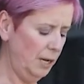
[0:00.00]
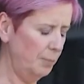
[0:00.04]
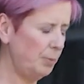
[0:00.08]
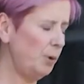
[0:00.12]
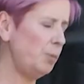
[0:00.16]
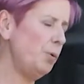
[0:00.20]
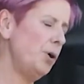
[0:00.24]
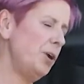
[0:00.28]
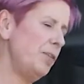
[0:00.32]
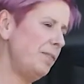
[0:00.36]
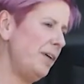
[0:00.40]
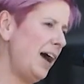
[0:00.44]

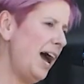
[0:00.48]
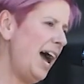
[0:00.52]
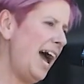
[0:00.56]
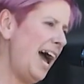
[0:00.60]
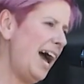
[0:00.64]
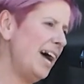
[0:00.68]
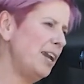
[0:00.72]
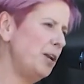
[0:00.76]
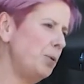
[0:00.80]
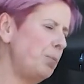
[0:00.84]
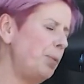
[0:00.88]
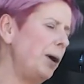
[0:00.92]
But one of our
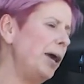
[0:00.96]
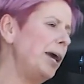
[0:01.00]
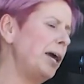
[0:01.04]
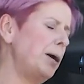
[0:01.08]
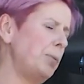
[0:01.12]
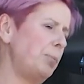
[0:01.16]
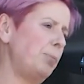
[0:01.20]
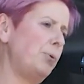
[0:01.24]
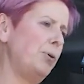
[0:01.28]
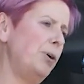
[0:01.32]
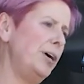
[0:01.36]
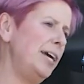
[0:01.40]

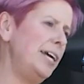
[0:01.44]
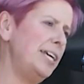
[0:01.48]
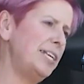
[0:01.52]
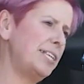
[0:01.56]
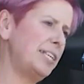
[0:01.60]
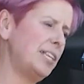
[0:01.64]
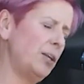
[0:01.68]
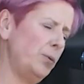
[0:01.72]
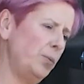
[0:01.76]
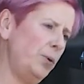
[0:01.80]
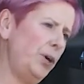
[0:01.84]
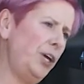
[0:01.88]
hand-picked
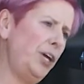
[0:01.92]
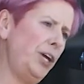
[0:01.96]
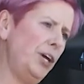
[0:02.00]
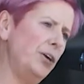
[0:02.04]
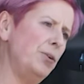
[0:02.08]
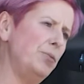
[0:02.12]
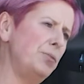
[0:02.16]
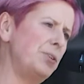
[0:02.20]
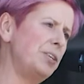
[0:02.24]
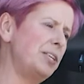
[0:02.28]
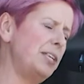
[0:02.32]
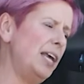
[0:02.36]
priests that we
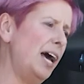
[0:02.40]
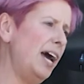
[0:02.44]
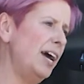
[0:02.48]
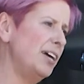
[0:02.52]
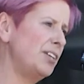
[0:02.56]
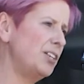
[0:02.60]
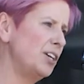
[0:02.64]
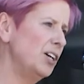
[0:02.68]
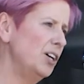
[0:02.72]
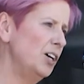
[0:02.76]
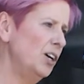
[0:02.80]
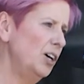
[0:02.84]
use
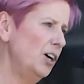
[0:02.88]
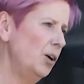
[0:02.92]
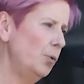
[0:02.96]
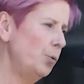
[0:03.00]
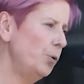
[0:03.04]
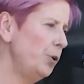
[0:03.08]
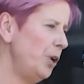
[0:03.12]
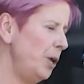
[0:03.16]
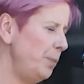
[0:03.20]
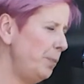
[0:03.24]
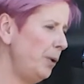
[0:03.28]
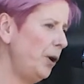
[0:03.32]
said,
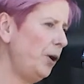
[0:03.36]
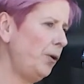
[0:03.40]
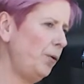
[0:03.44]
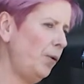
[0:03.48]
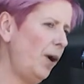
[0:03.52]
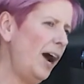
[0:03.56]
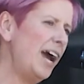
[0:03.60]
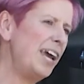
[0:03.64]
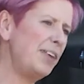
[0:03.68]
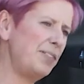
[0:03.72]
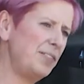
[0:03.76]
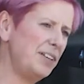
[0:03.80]
wouldn't it be
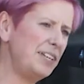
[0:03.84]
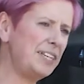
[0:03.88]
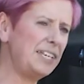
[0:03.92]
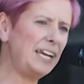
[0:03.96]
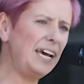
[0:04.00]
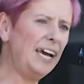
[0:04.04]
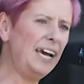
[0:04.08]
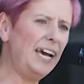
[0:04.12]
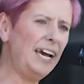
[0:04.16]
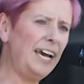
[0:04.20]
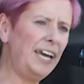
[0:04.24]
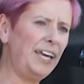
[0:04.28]
great the
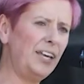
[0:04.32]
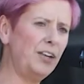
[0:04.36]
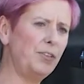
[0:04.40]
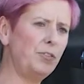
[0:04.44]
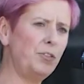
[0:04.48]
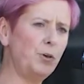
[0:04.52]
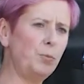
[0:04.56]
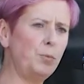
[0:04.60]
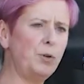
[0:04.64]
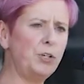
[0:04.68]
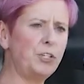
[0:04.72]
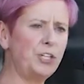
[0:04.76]
day
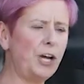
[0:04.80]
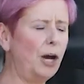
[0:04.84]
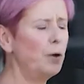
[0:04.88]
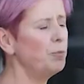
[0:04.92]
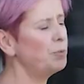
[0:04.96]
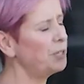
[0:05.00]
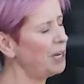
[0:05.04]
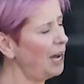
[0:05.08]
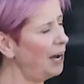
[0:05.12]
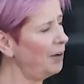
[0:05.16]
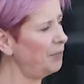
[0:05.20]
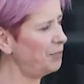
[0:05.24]
that we
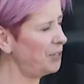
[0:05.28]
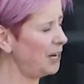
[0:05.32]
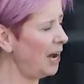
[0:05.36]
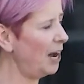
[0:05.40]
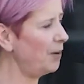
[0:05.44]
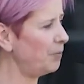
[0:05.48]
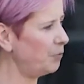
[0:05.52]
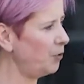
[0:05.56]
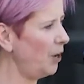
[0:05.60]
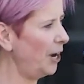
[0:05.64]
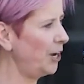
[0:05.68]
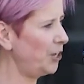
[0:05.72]
don't have to
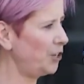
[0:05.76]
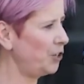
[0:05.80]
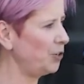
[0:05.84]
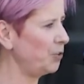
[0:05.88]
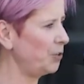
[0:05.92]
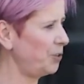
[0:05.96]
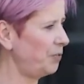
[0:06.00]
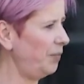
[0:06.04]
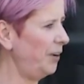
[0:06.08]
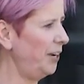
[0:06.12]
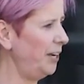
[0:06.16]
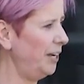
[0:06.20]
have
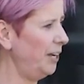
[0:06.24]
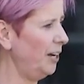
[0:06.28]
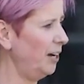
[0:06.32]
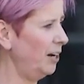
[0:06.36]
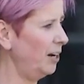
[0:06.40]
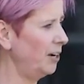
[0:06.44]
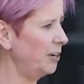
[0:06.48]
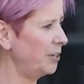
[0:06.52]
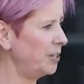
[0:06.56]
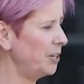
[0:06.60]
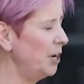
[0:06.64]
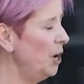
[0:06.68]
Rachel's
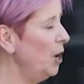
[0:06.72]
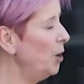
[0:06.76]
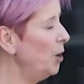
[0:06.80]
Vineyard